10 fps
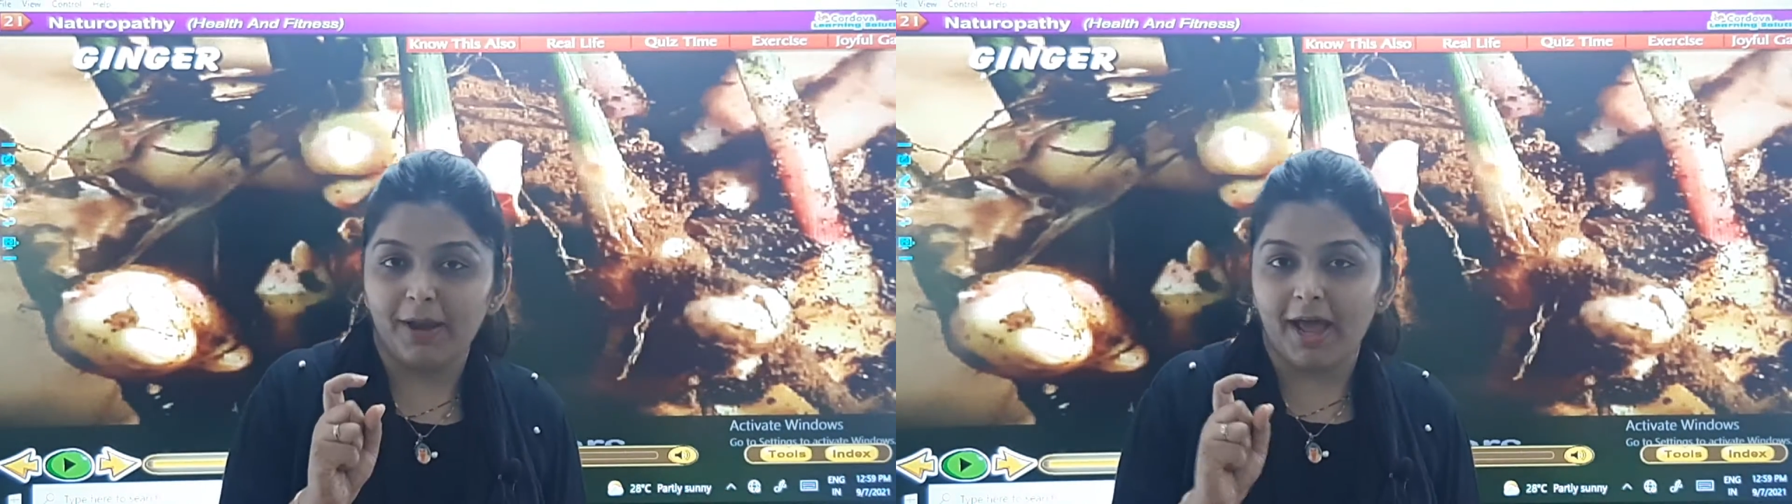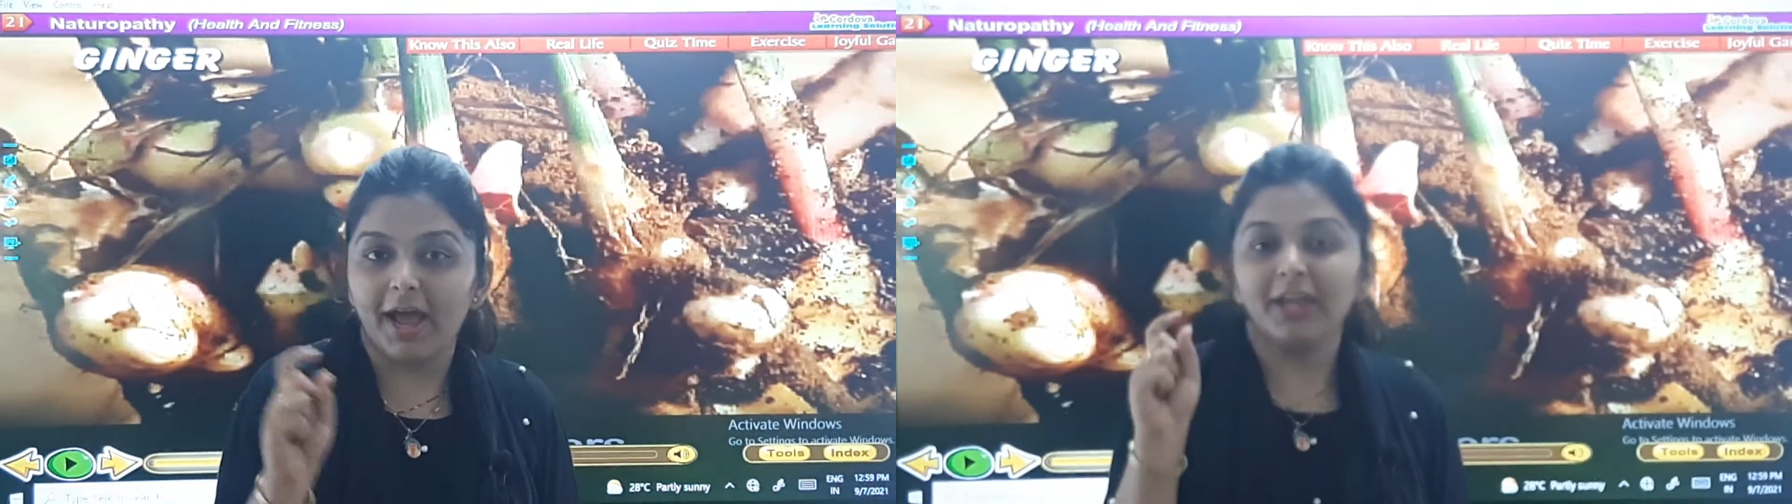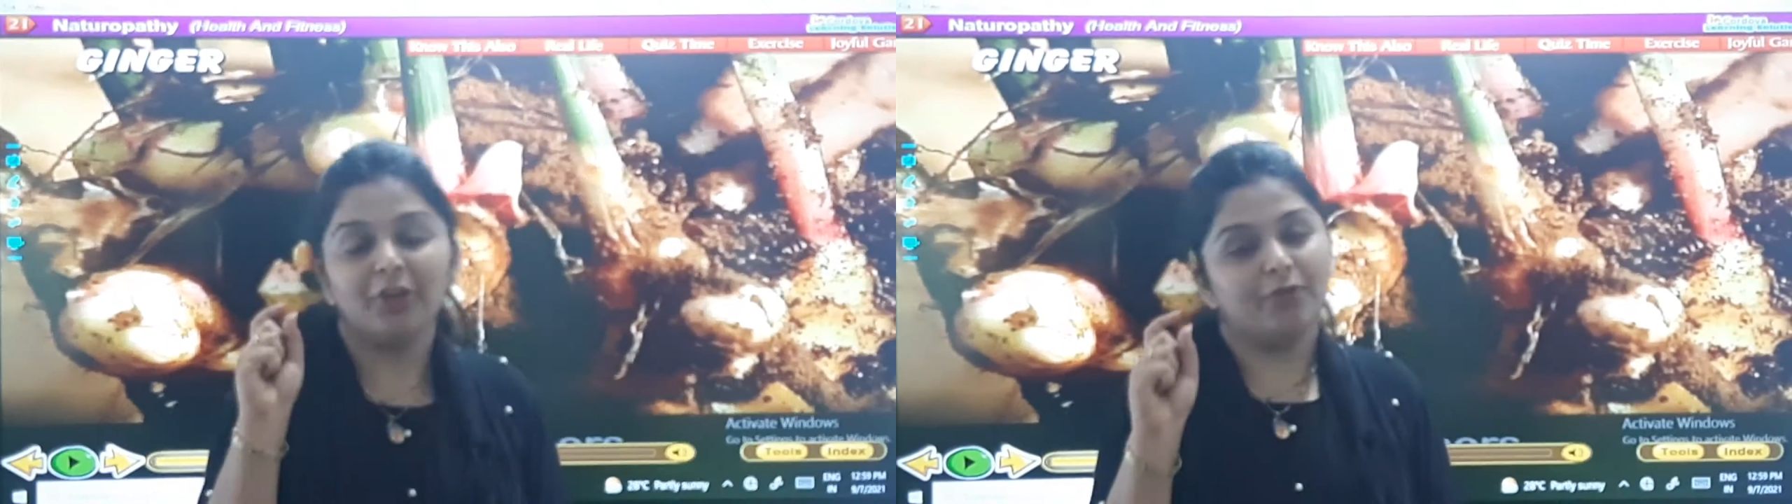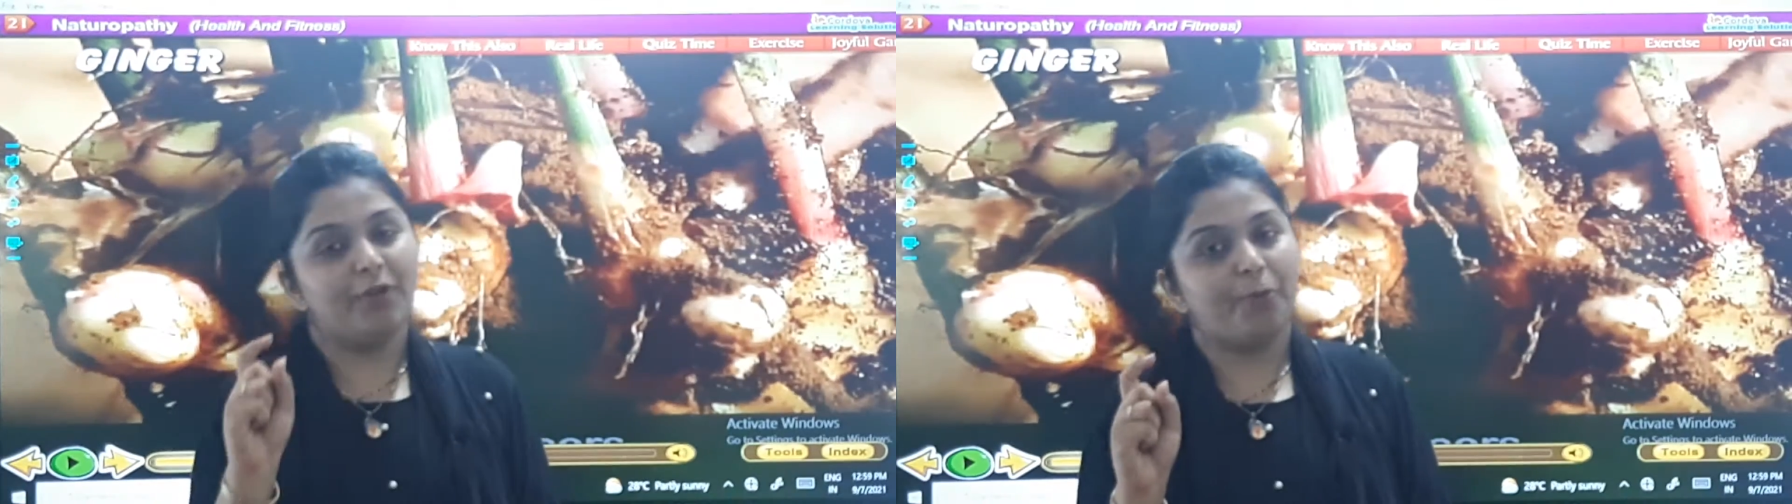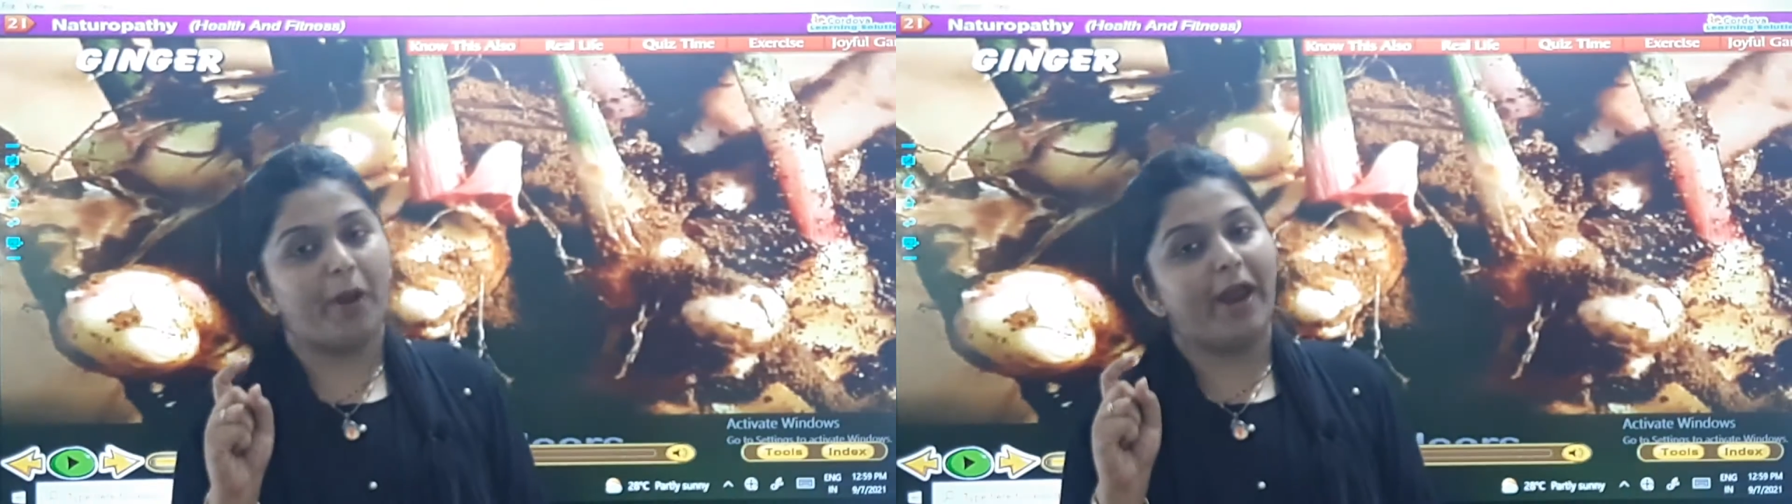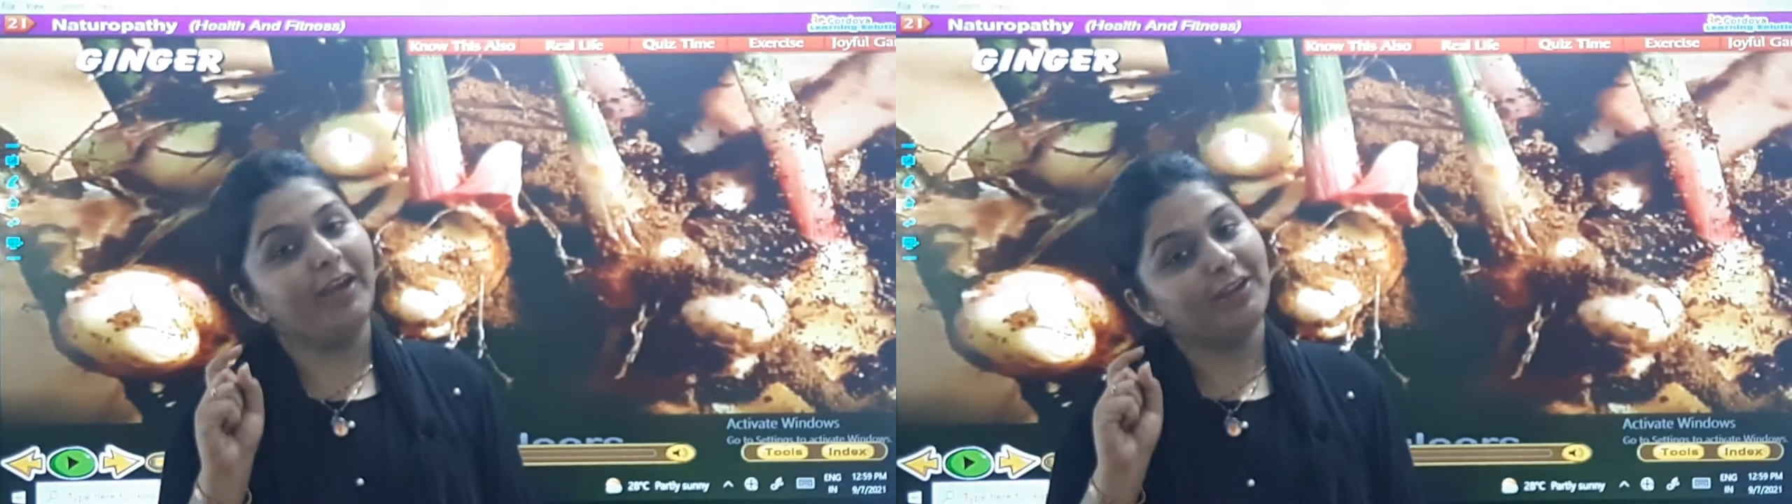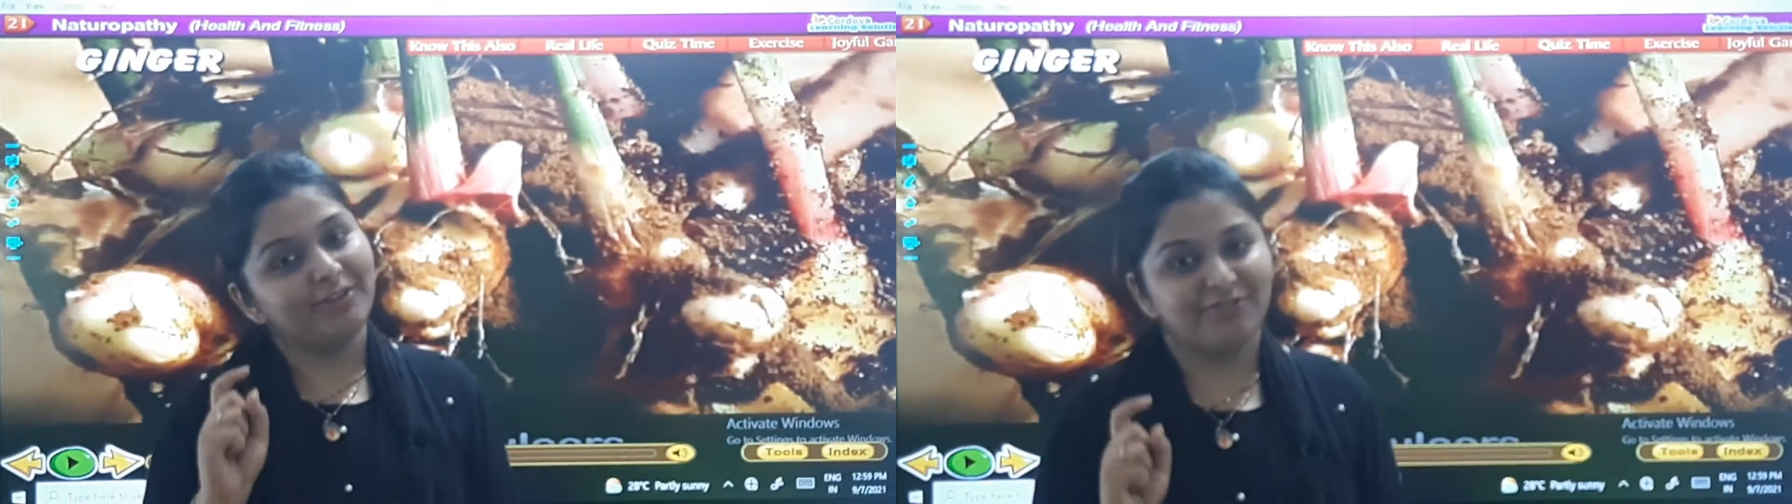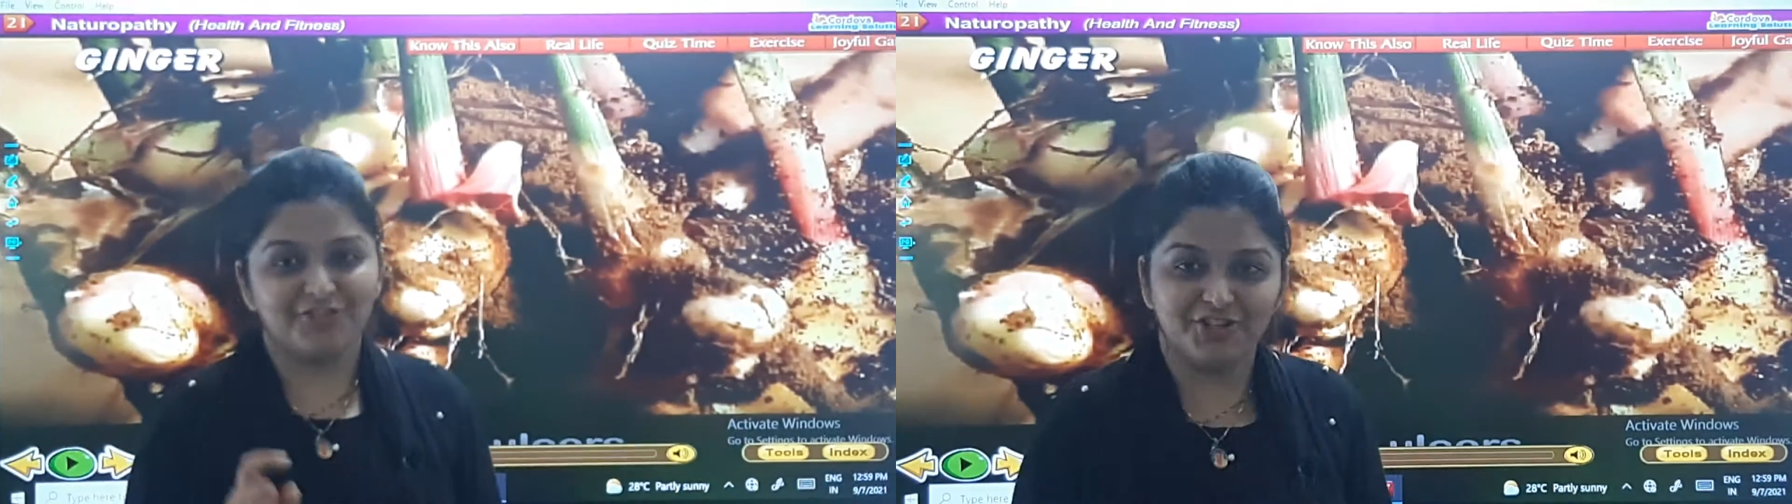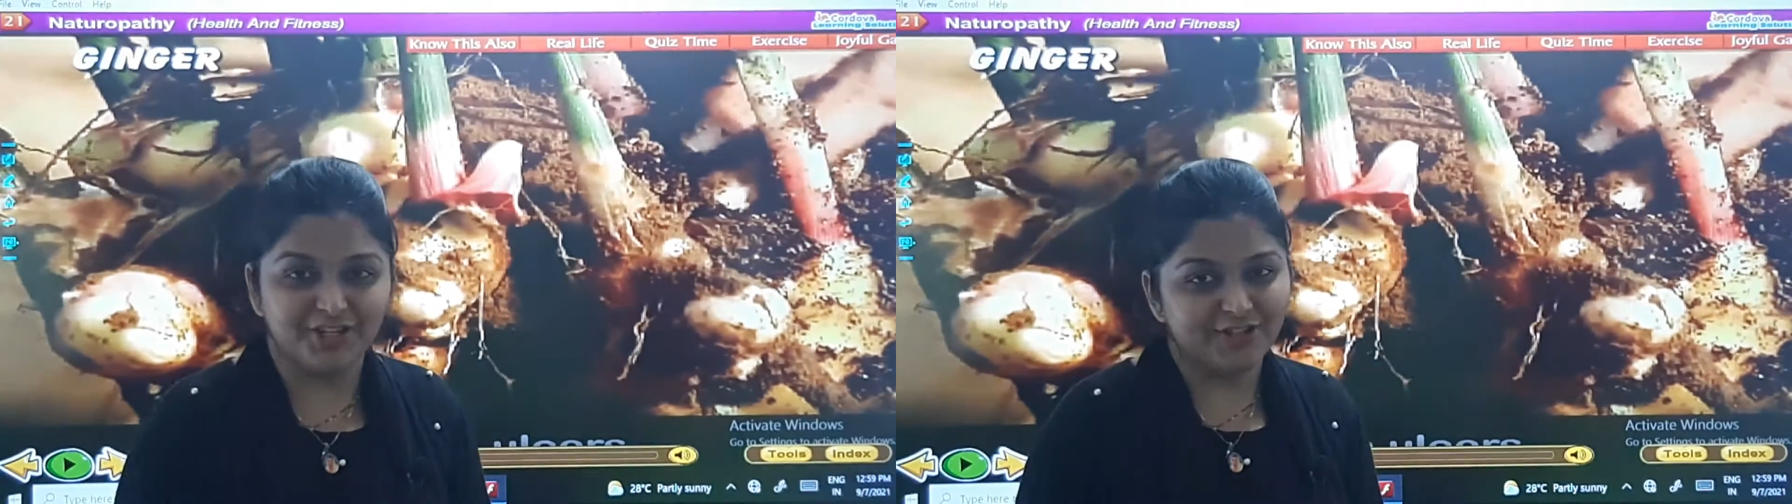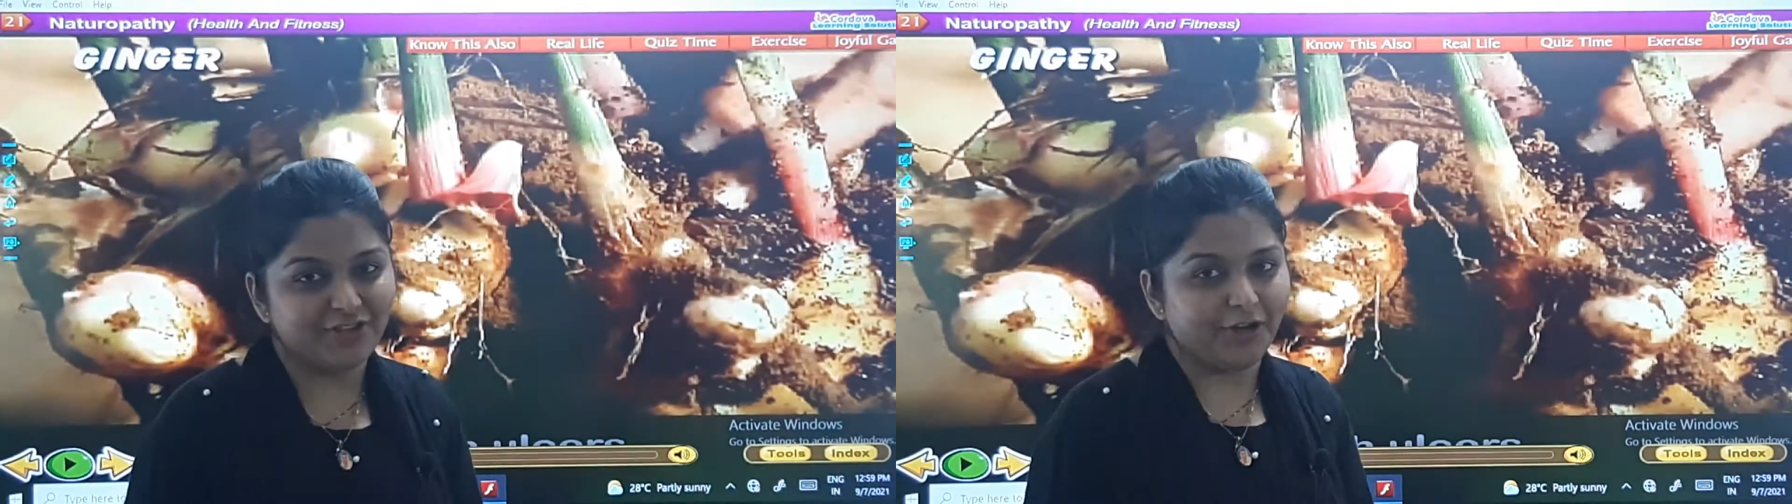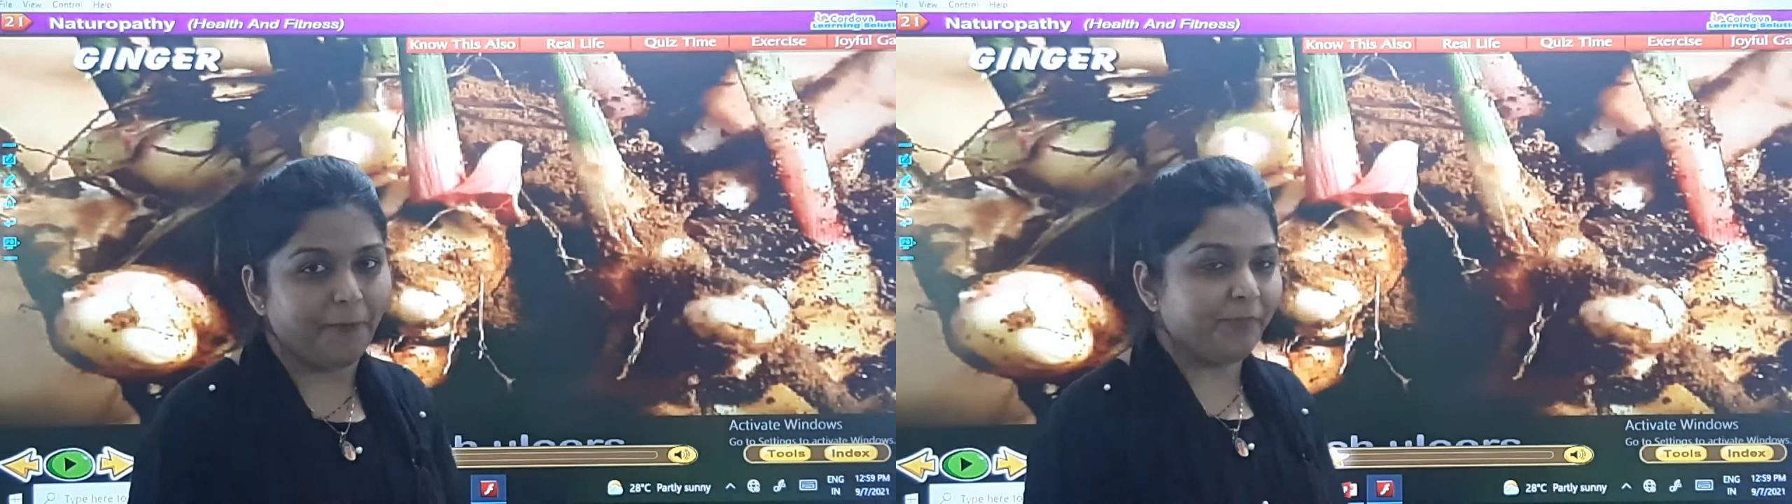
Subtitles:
blank you will write ginger.